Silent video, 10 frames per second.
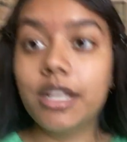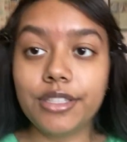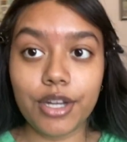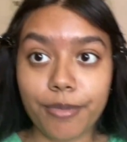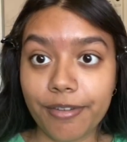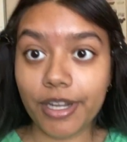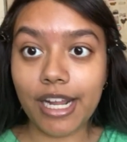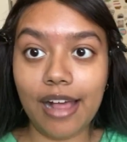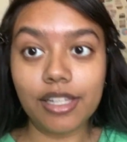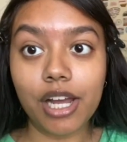so my friend
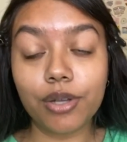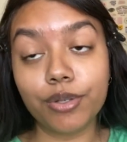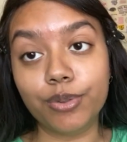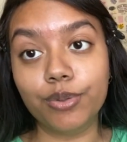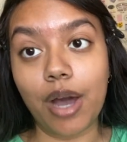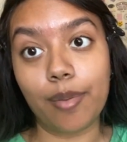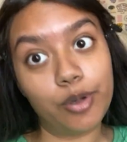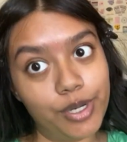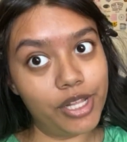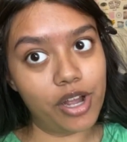Helena, who I'm
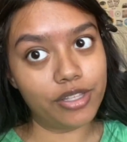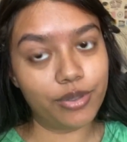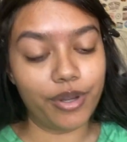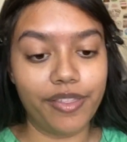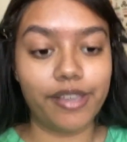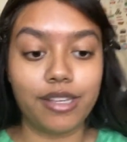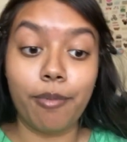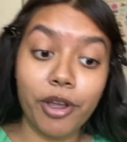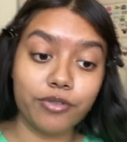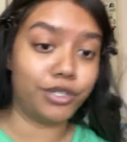going to the concert with, is
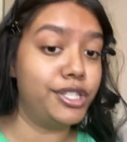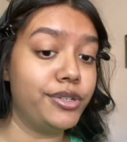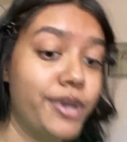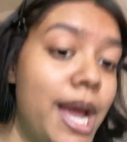coming over soon.